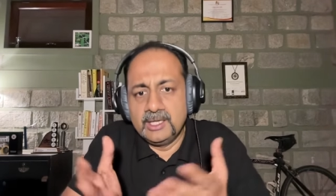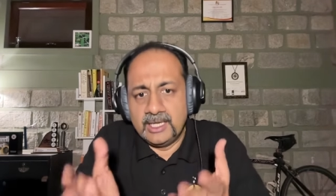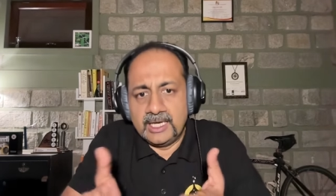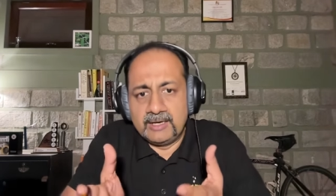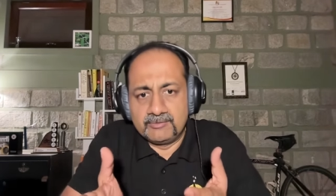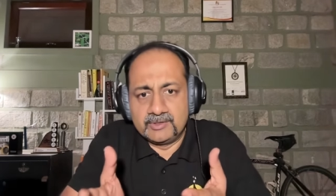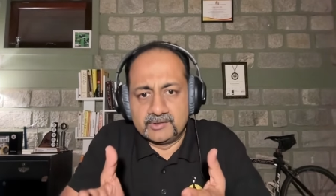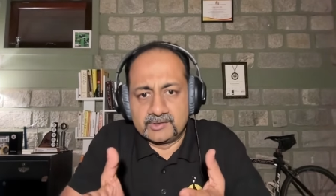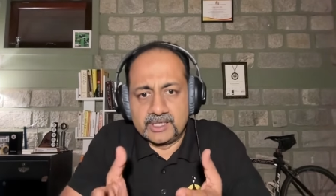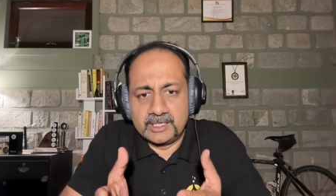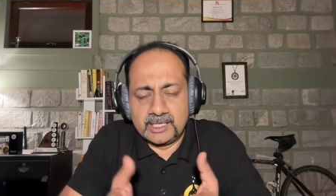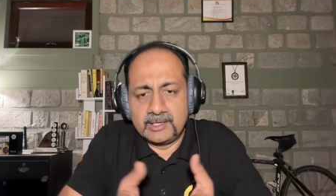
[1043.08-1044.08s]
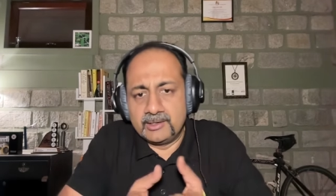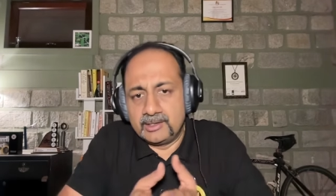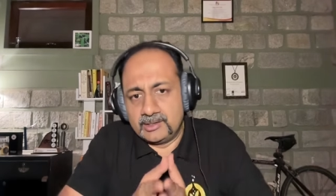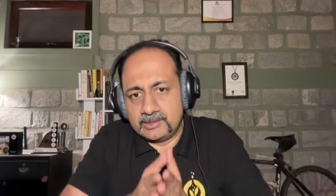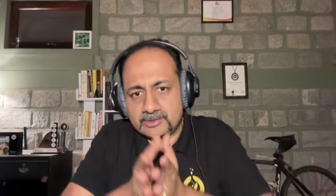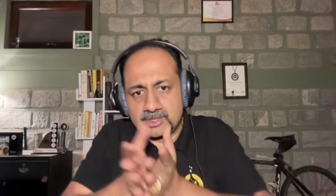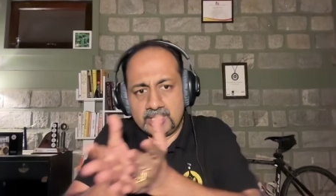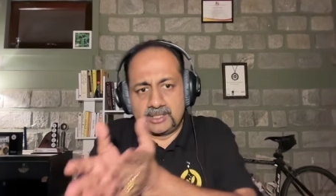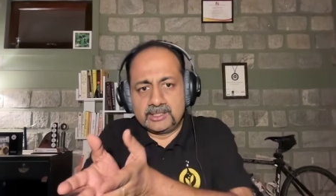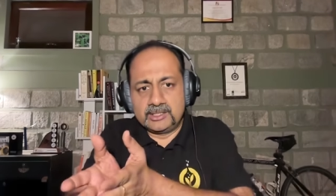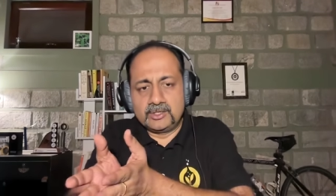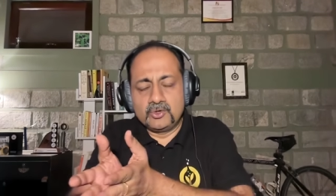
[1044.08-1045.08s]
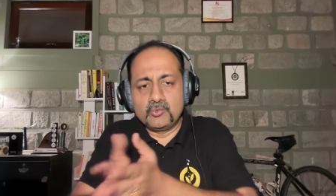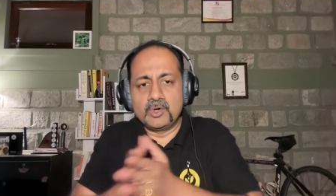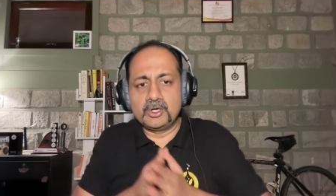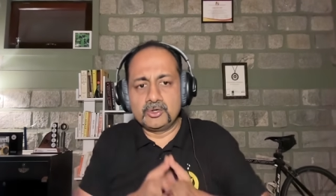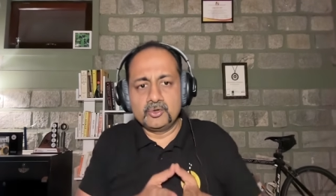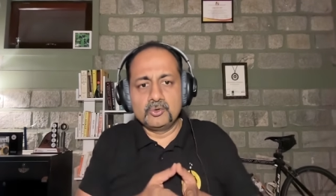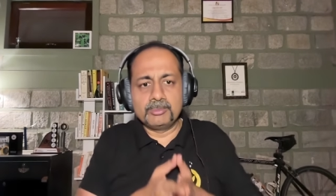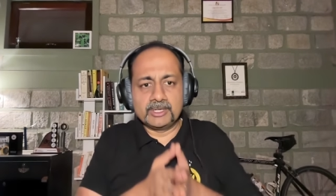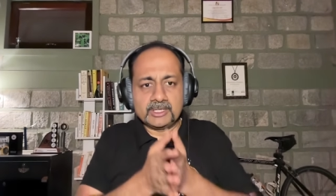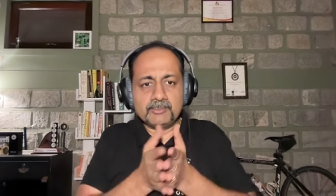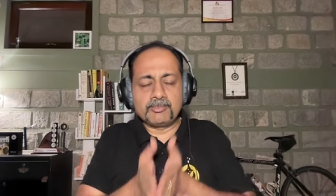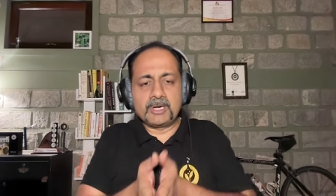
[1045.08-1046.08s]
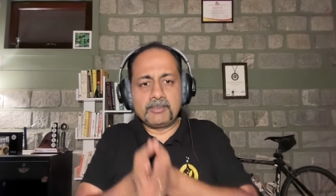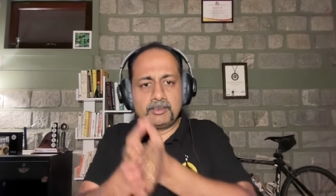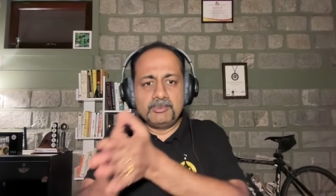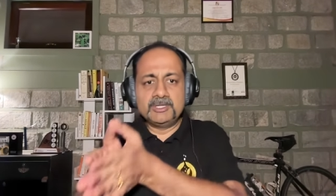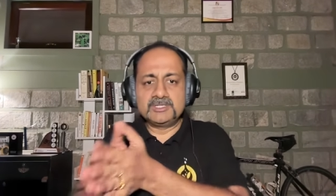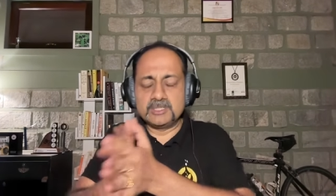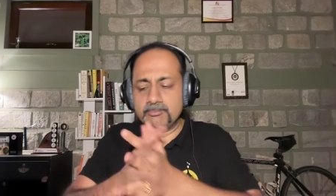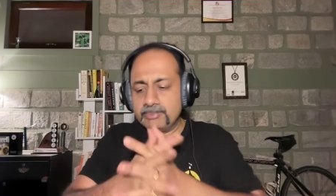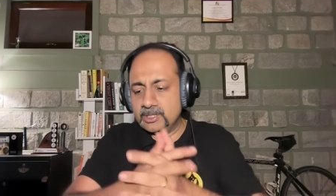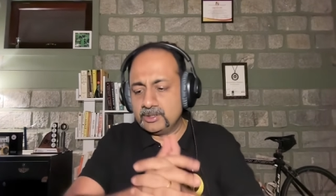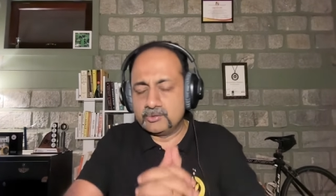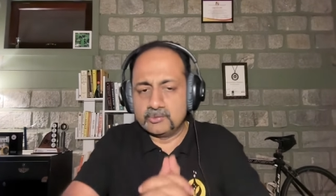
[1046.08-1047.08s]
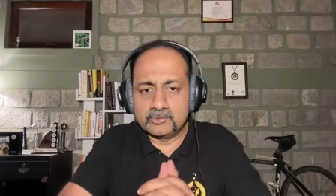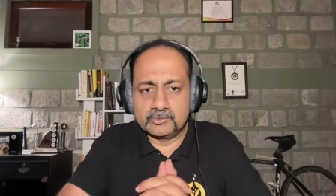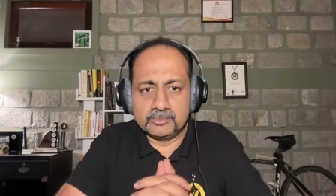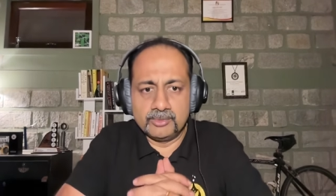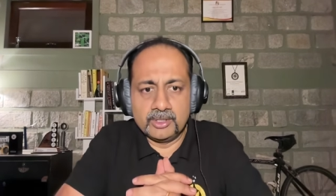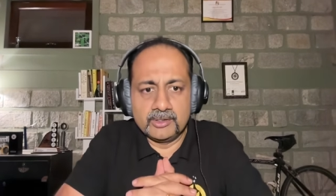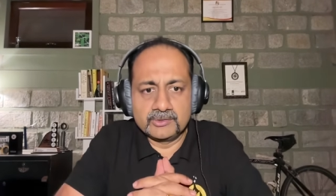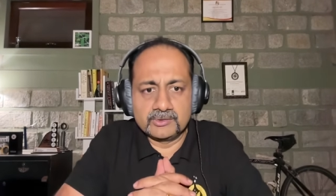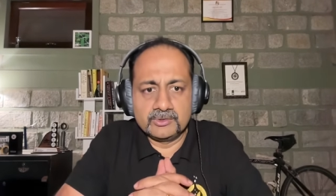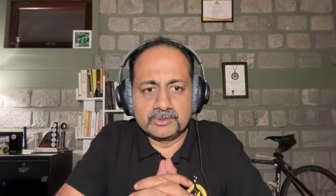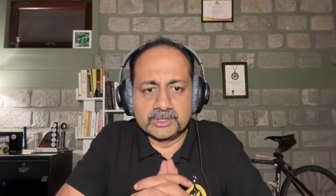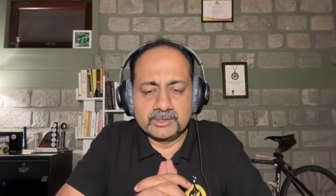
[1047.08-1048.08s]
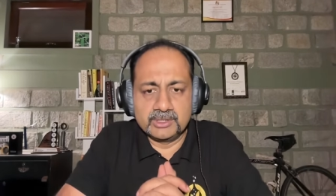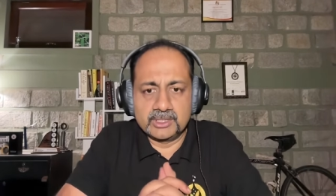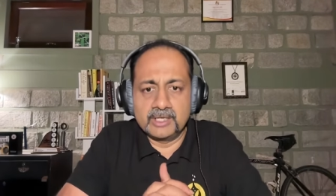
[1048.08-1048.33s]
have this, right? And it's not that they don't want to do, but they're probably jumping to smaller solution,